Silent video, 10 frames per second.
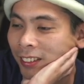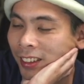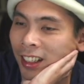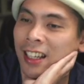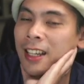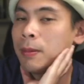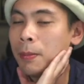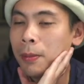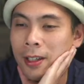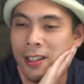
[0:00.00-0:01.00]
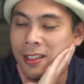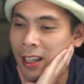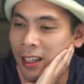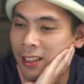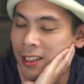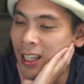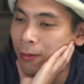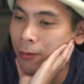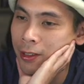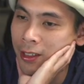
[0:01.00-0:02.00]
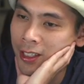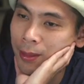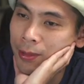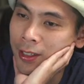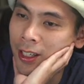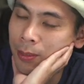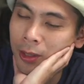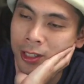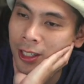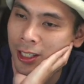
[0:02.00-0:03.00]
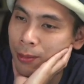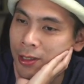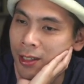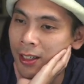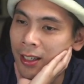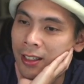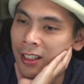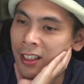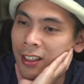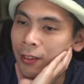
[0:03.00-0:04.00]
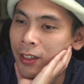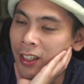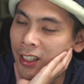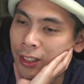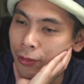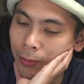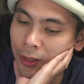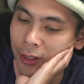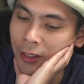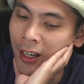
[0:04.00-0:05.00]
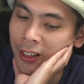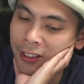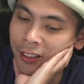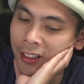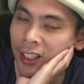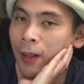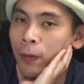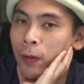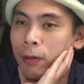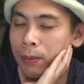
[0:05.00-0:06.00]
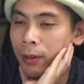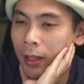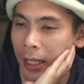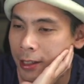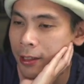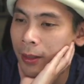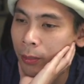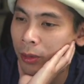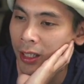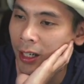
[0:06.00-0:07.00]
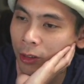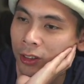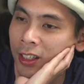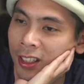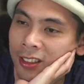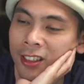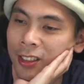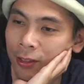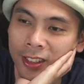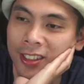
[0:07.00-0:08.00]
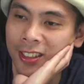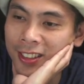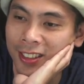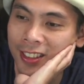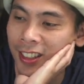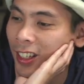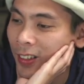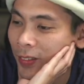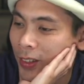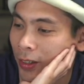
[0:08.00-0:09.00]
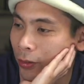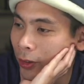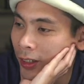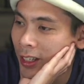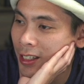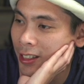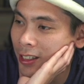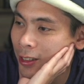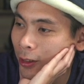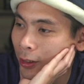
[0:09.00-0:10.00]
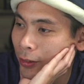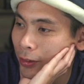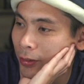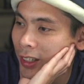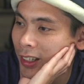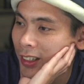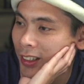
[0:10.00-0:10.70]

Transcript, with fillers: Well, I guess people could say the same for 60%, but 60% has enough keys for me to actually replace some with arrow keys. This one's just, 40s is just no good for me.